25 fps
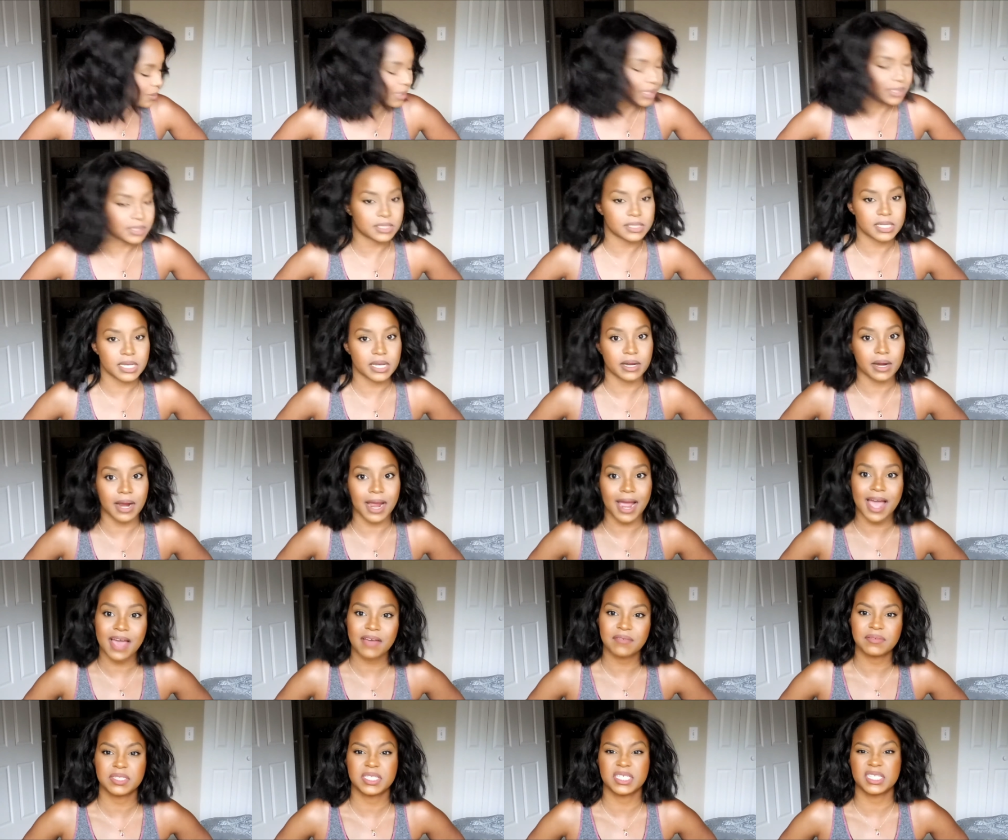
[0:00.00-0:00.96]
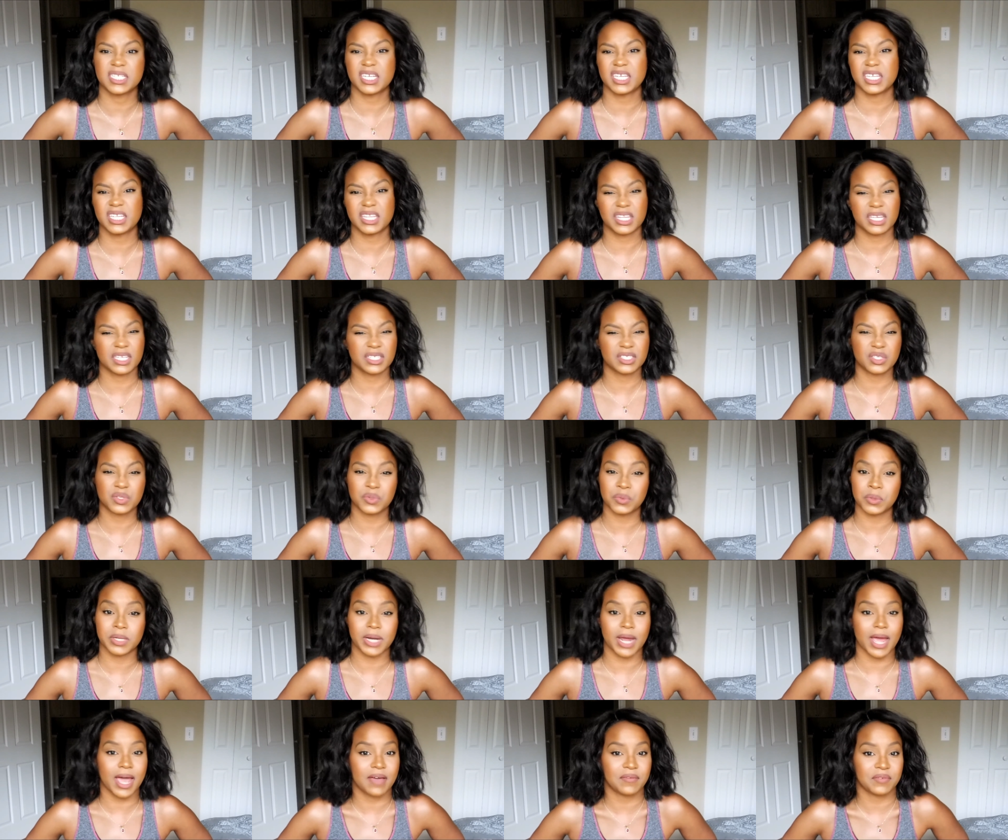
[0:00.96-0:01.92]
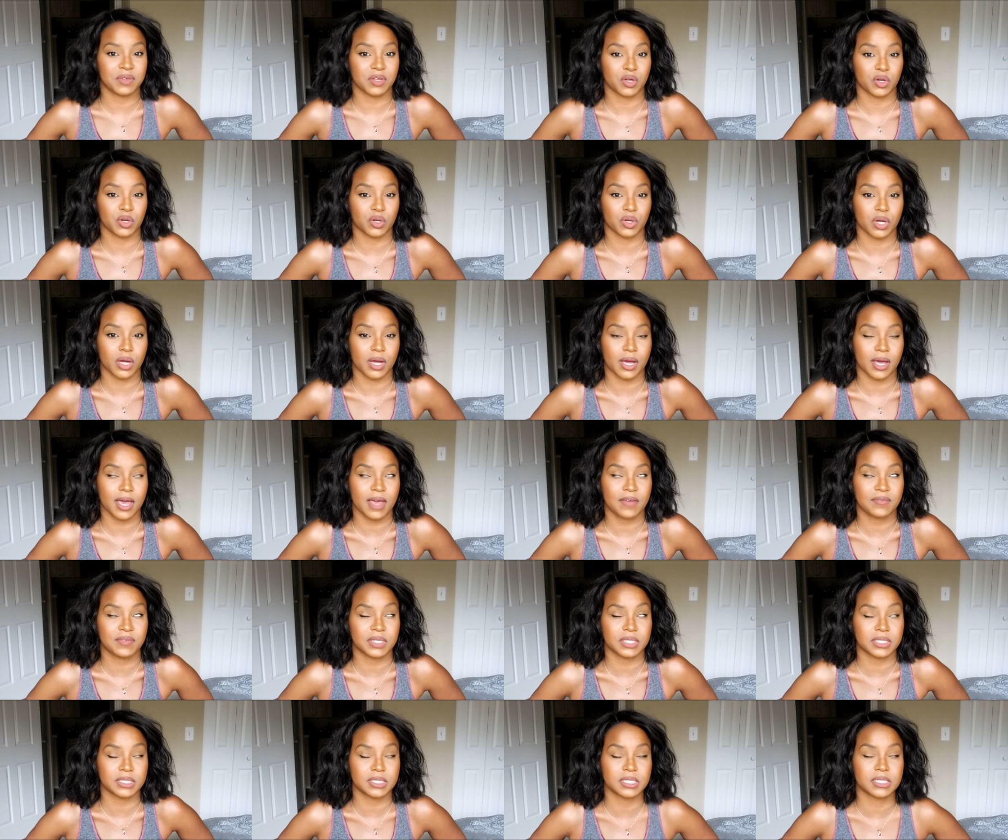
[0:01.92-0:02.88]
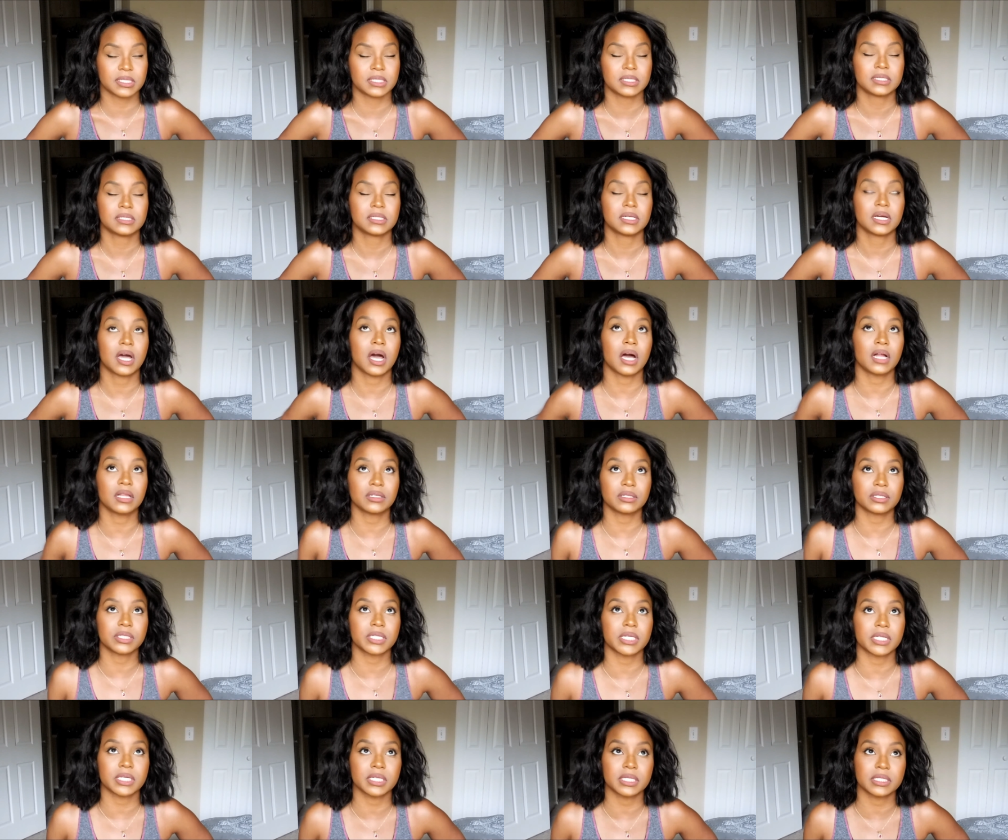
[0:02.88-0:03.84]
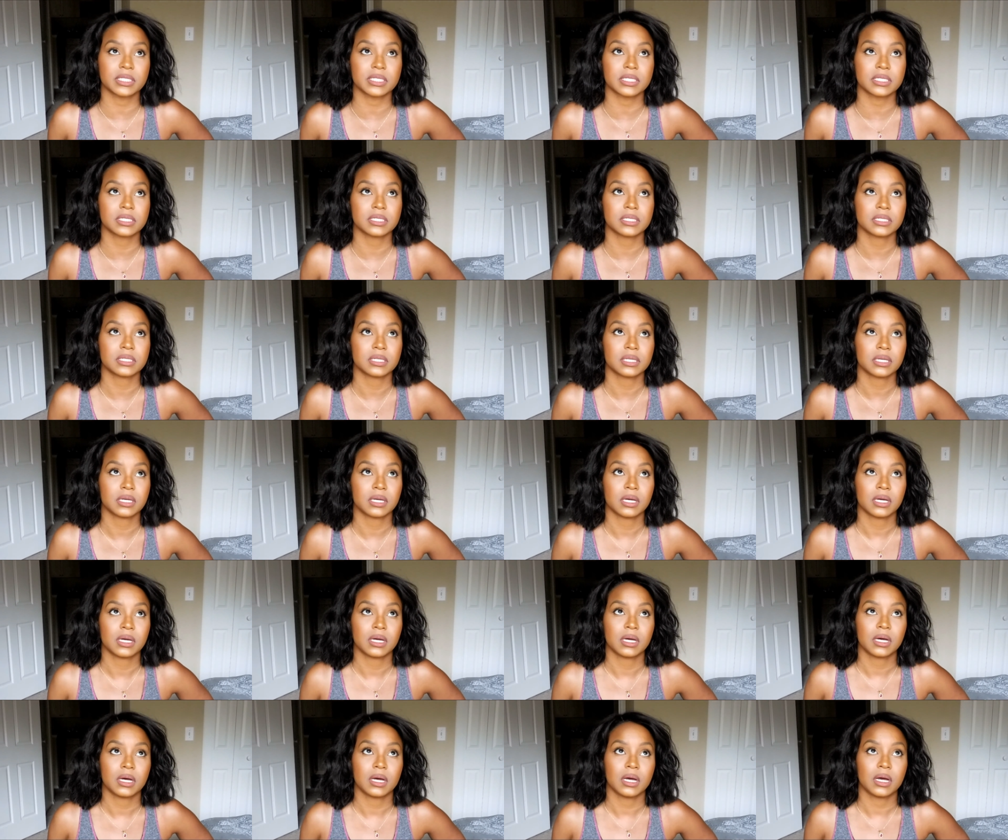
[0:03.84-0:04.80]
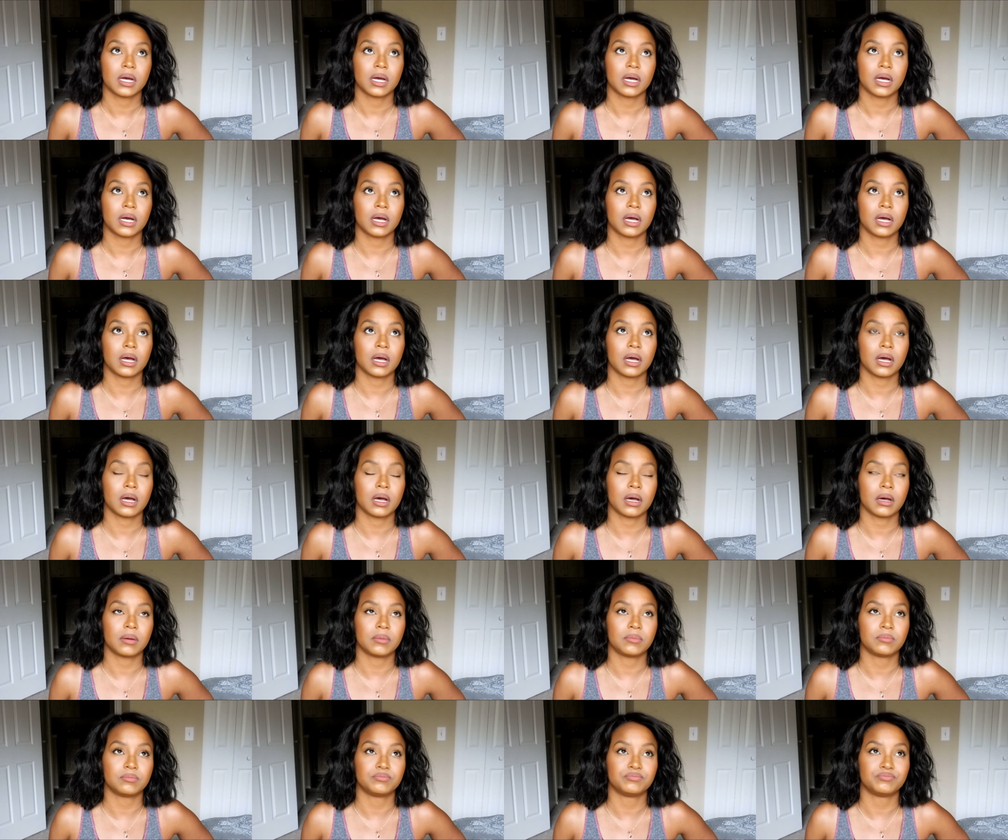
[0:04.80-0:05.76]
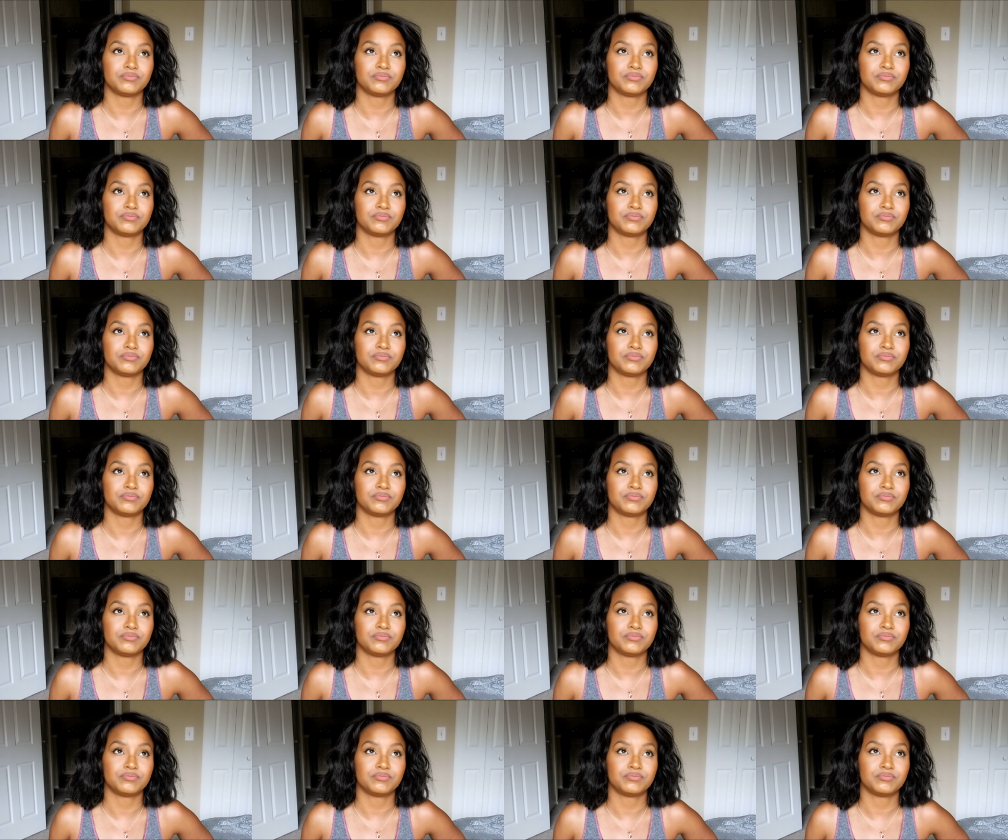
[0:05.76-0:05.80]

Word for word: about this hair? I haven't done anything to it. I haven't colored it. I